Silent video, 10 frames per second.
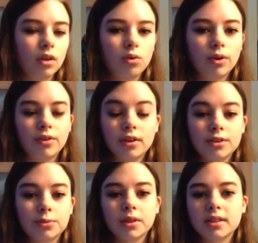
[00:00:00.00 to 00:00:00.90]
or they're
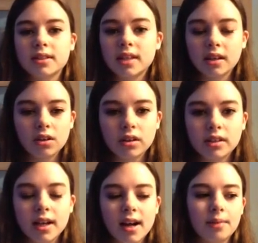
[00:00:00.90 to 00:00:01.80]
just really sick all the
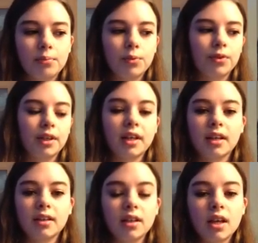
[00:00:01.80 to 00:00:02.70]
time, or they
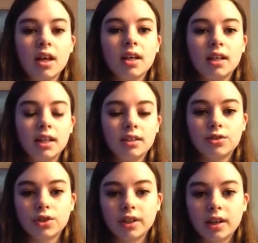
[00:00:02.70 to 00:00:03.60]
can't eat
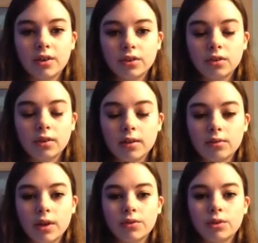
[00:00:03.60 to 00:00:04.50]
and drink
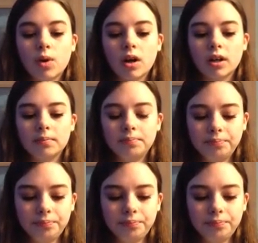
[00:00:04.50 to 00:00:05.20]
healthy water,